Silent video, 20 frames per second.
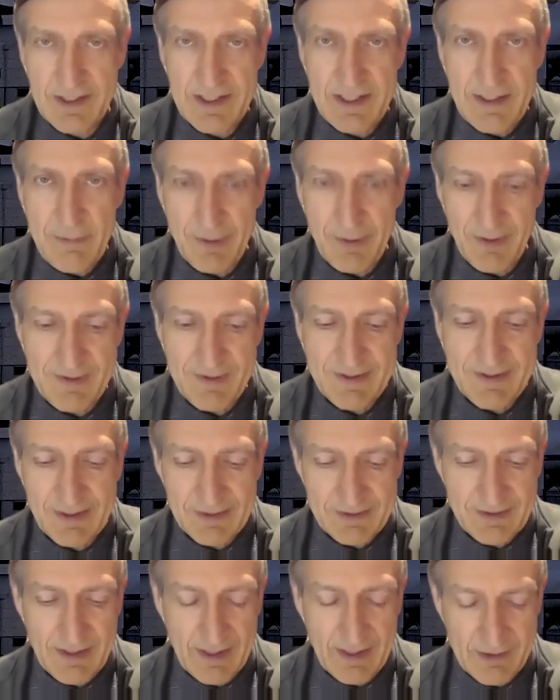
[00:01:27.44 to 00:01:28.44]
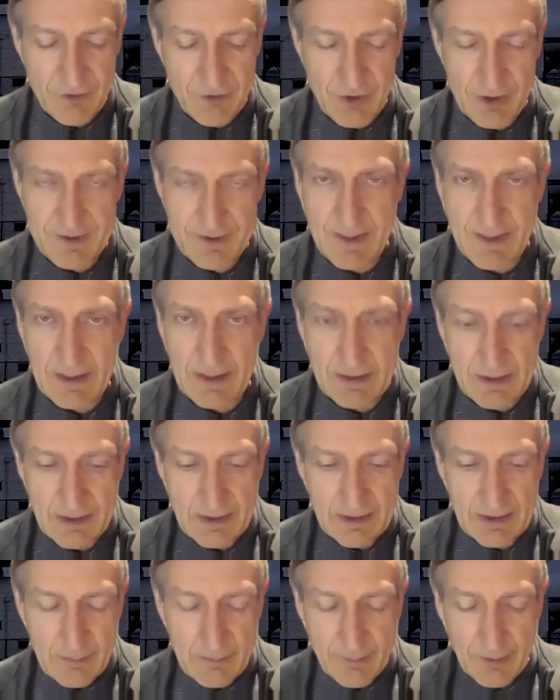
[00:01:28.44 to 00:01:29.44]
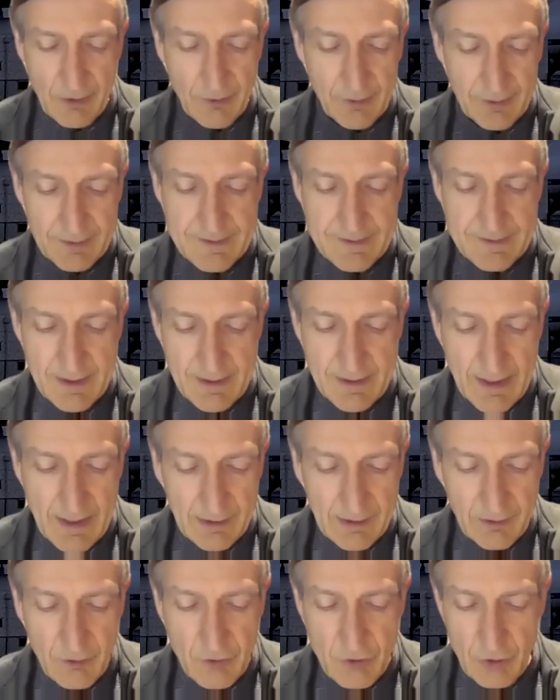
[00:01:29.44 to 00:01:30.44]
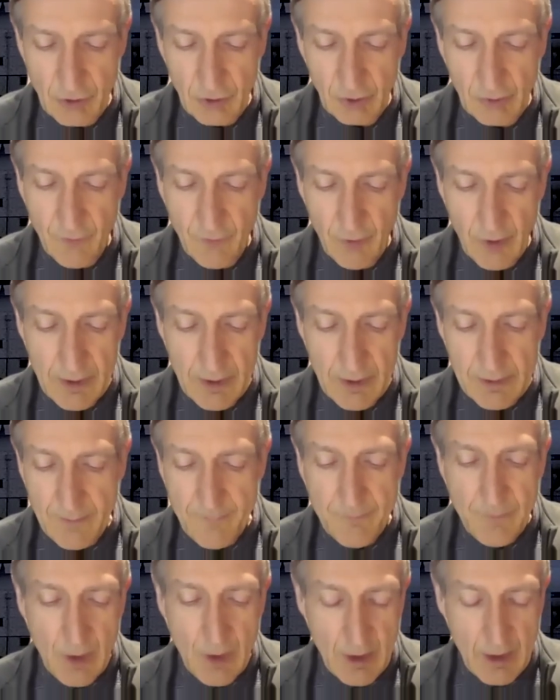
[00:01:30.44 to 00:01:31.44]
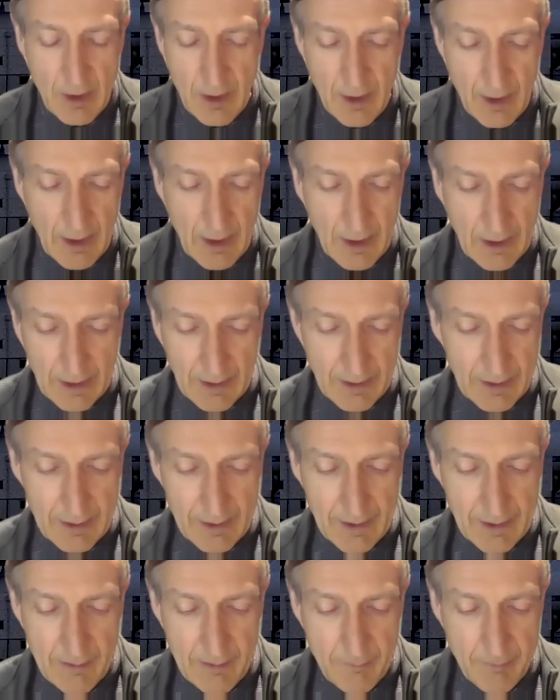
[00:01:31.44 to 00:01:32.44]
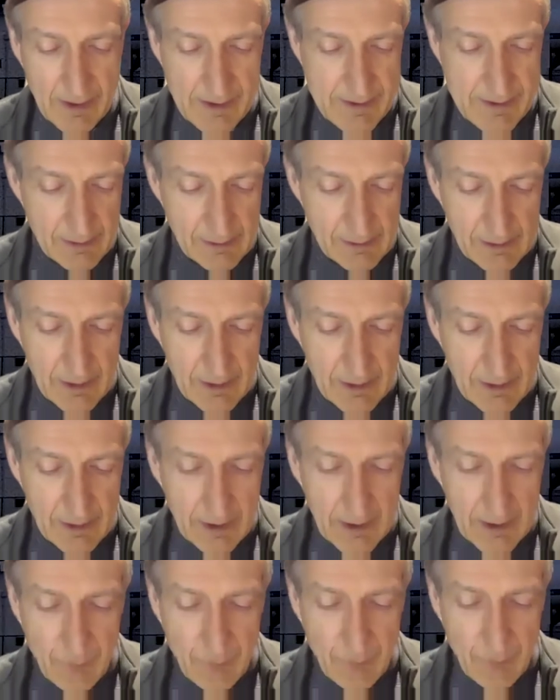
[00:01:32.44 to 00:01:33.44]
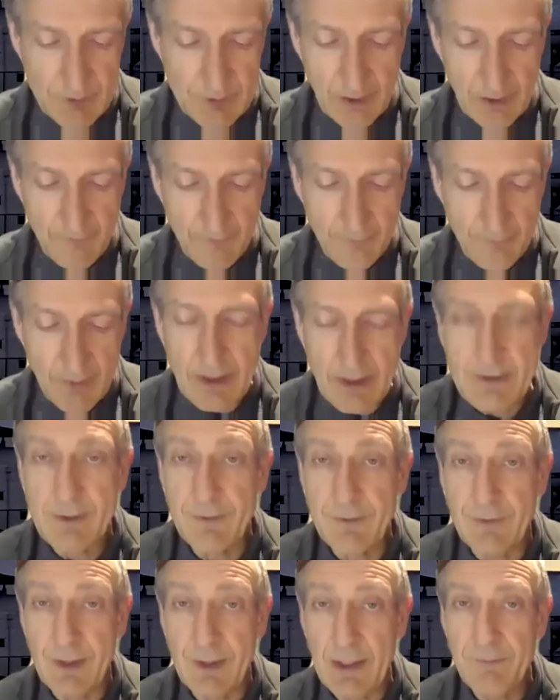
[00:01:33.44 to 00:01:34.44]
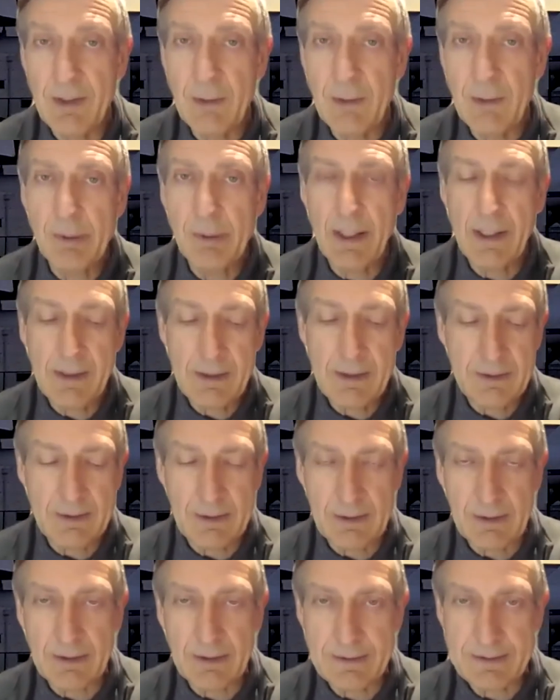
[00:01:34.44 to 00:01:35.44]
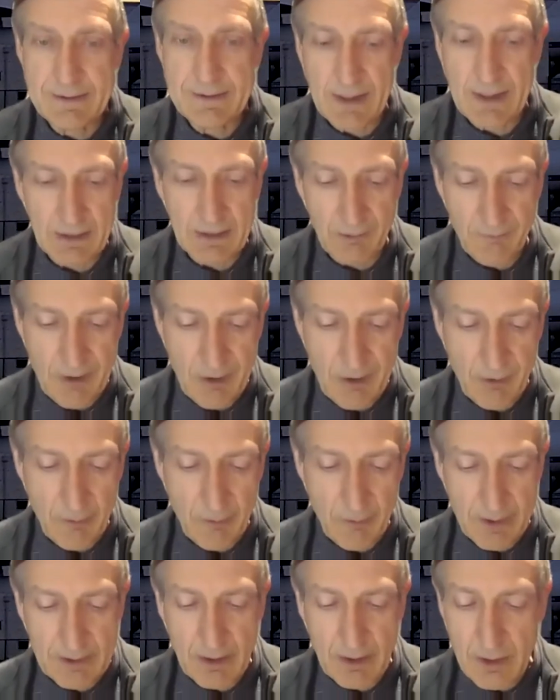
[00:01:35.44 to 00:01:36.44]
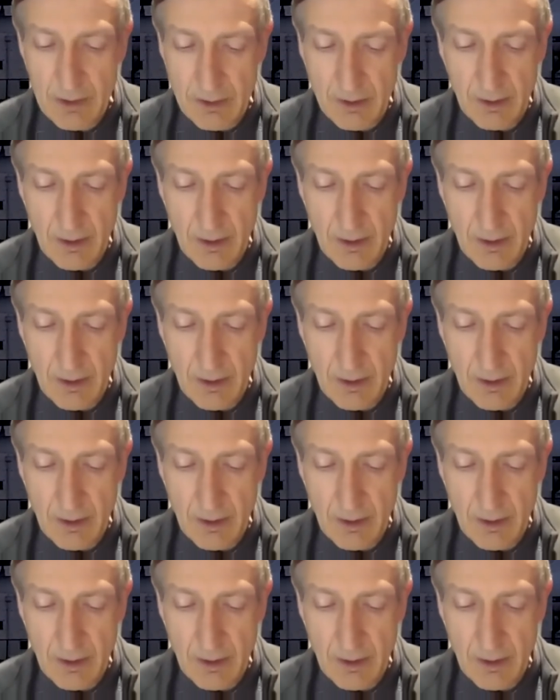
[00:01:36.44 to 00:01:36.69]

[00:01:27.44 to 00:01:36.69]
by the sun that had just set. But you can see that, and you should look for it. And then basically, we still have Mars as an evening planet, setting around midnight.